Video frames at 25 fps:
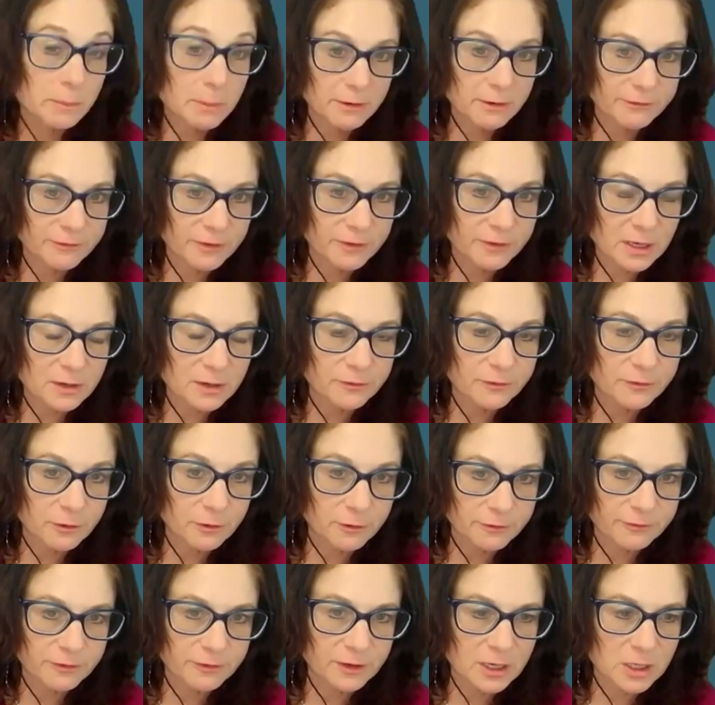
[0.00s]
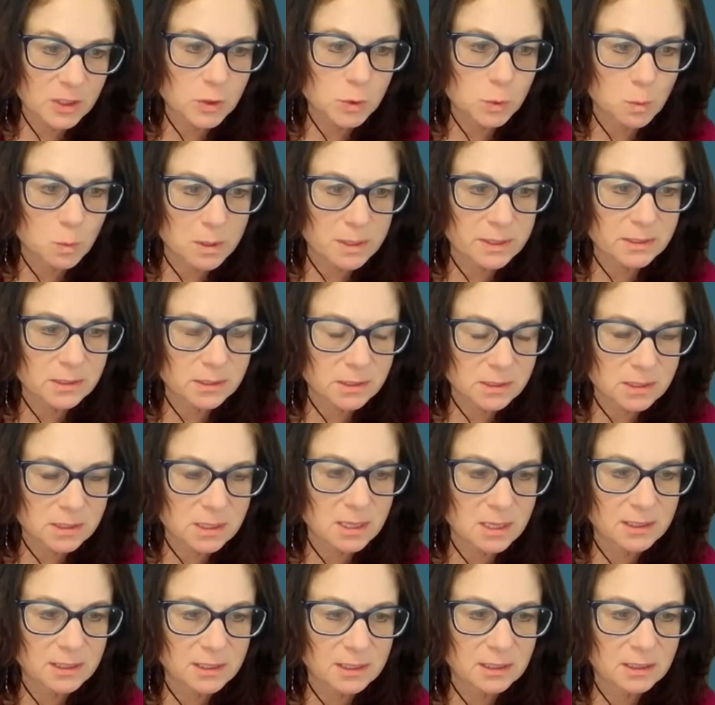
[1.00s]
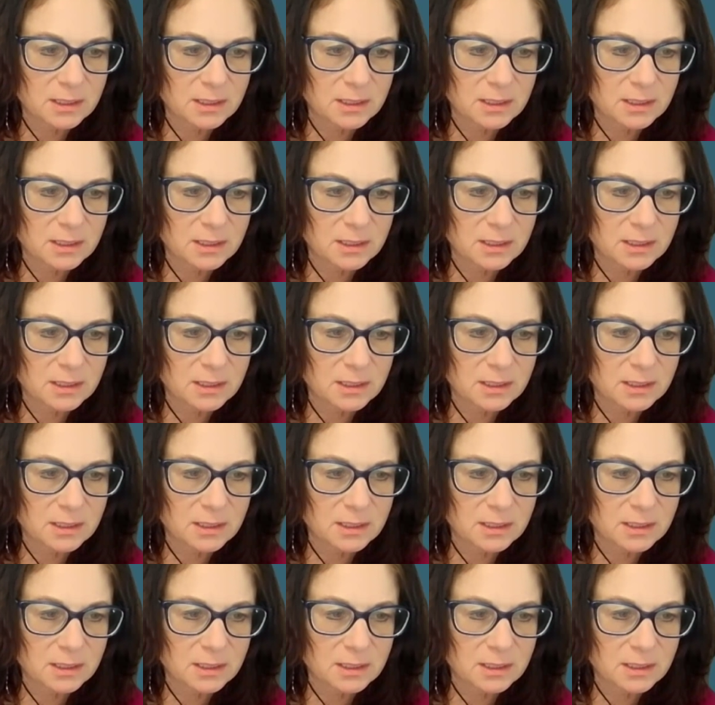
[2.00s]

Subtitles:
about a phase 1 study?